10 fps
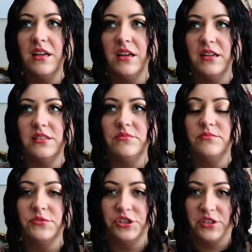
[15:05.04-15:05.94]
a
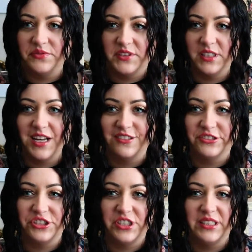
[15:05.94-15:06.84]
shift in
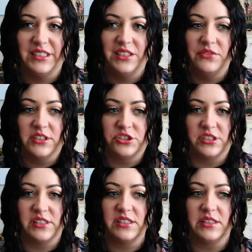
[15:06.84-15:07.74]
energy, even
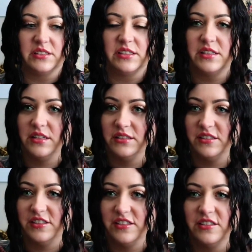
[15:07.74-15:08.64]
just
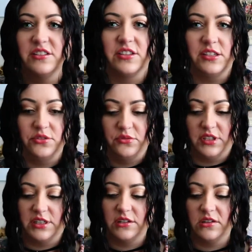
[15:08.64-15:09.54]
since the new
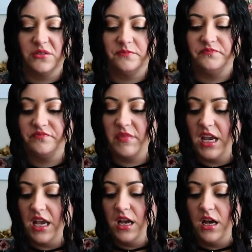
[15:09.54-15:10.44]
year.
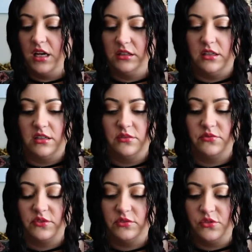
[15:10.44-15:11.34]
A lot
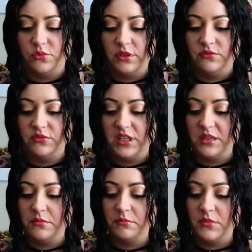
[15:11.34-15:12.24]
of twin
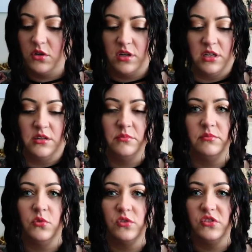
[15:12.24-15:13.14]
flame
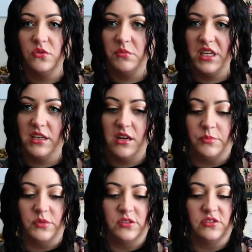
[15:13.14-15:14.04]
or soulmate
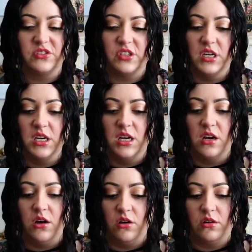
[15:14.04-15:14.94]
couples
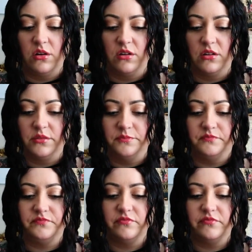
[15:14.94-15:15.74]
are